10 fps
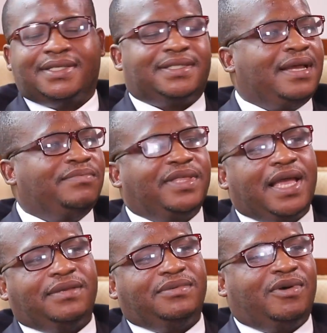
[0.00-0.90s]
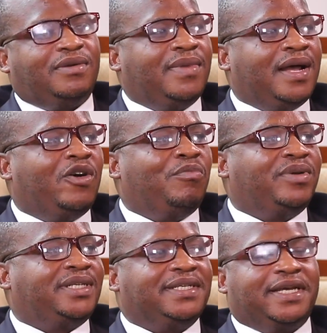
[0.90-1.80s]
Sometimes one my
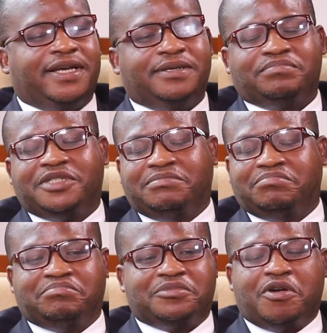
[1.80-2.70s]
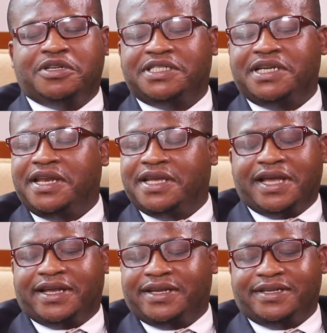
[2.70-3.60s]
opposite, Ojin and
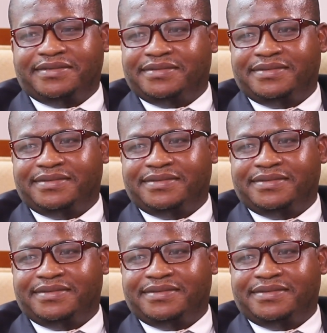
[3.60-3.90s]
Nikake.